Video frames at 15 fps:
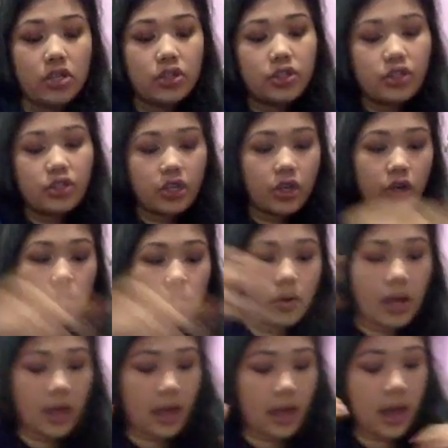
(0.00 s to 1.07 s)

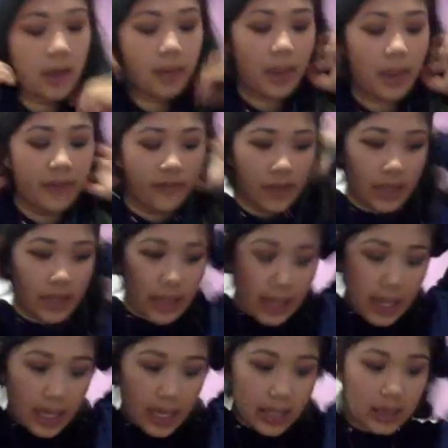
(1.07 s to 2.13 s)
So I feel
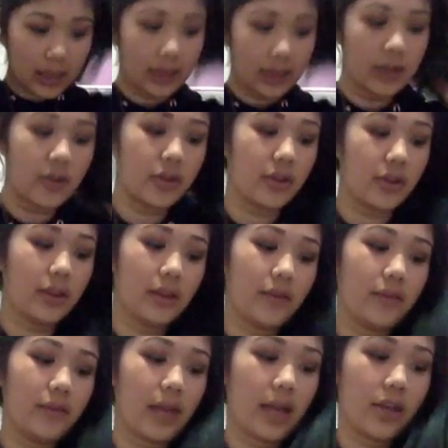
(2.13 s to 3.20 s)
like your
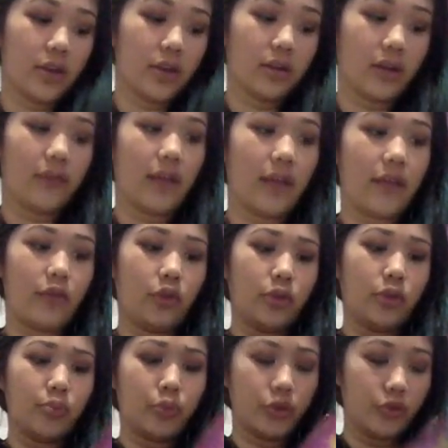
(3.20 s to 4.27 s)
love life
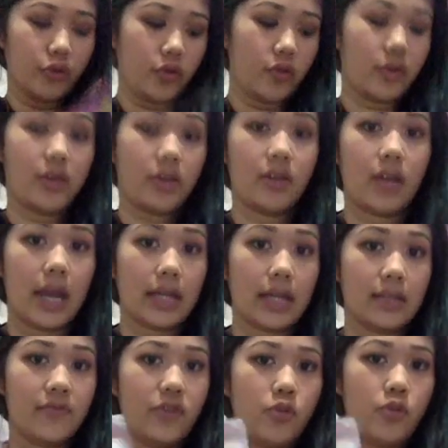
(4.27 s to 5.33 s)
will improve within the
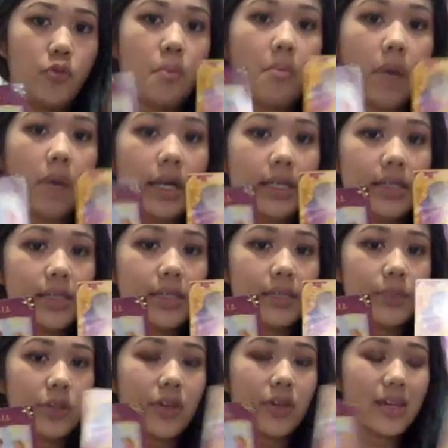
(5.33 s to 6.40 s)
next few
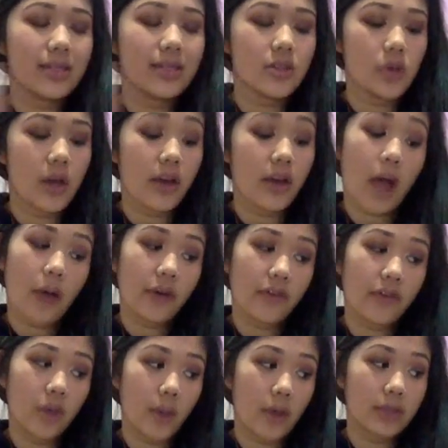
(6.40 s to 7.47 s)
months. But you guys know how I
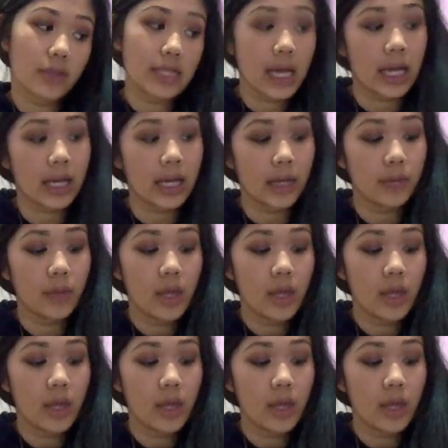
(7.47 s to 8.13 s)
feel about time.